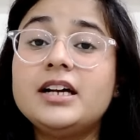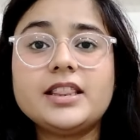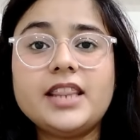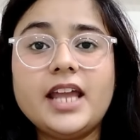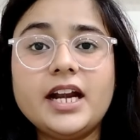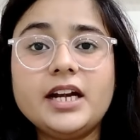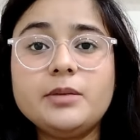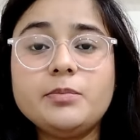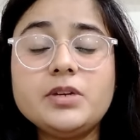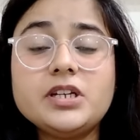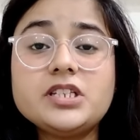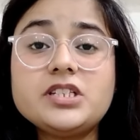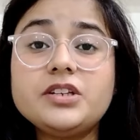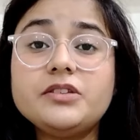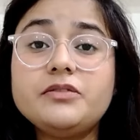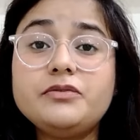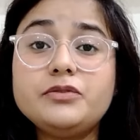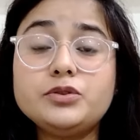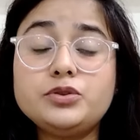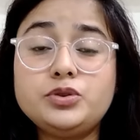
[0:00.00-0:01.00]
That means
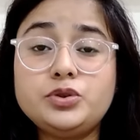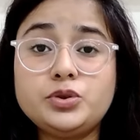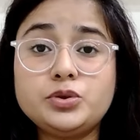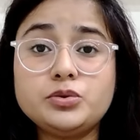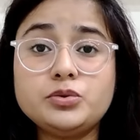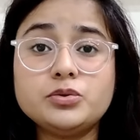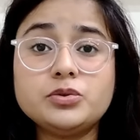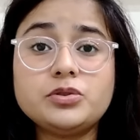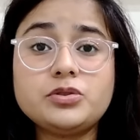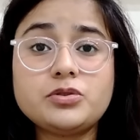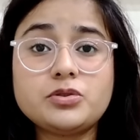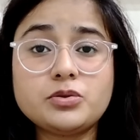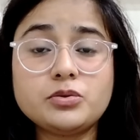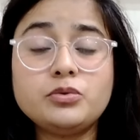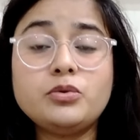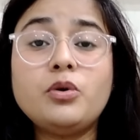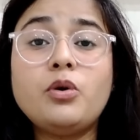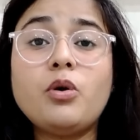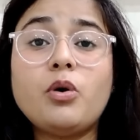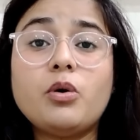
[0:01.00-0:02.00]
if you choose to
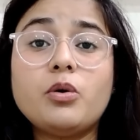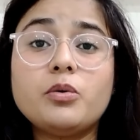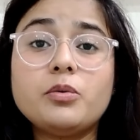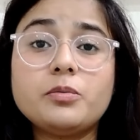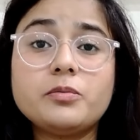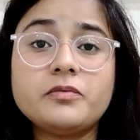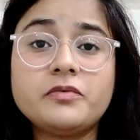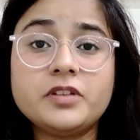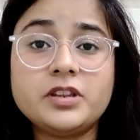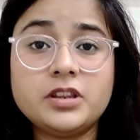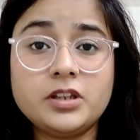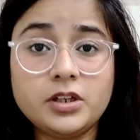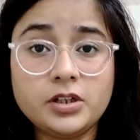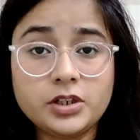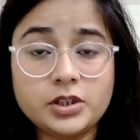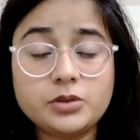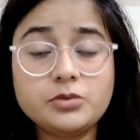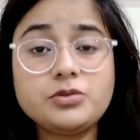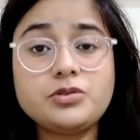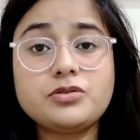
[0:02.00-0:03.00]
go with the
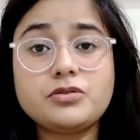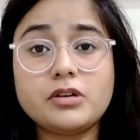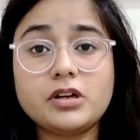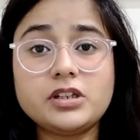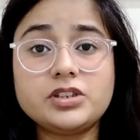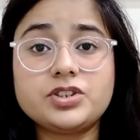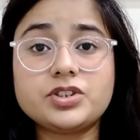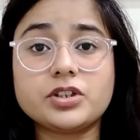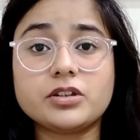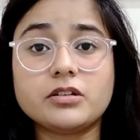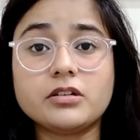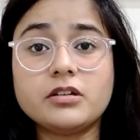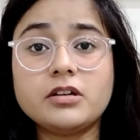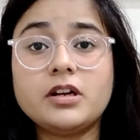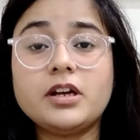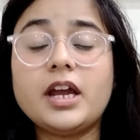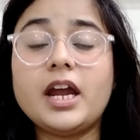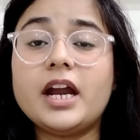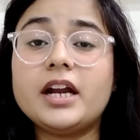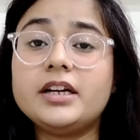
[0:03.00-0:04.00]
new structure
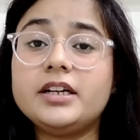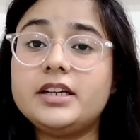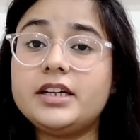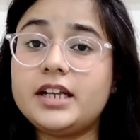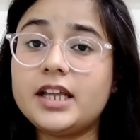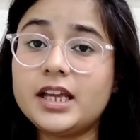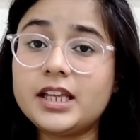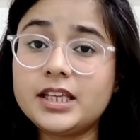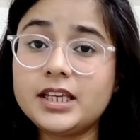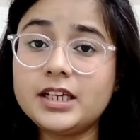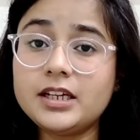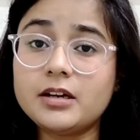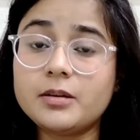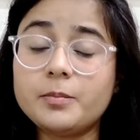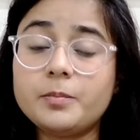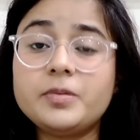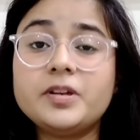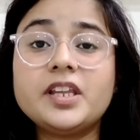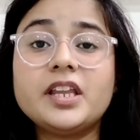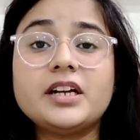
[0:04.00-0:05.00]
and taking
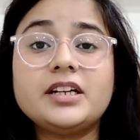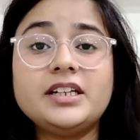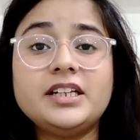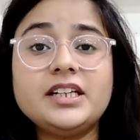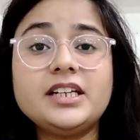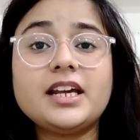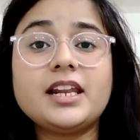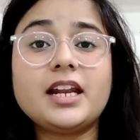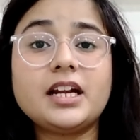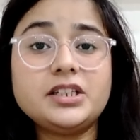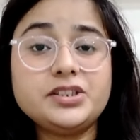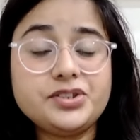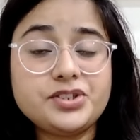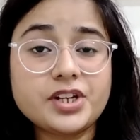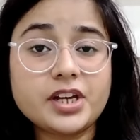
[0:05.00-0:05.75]
up the DL and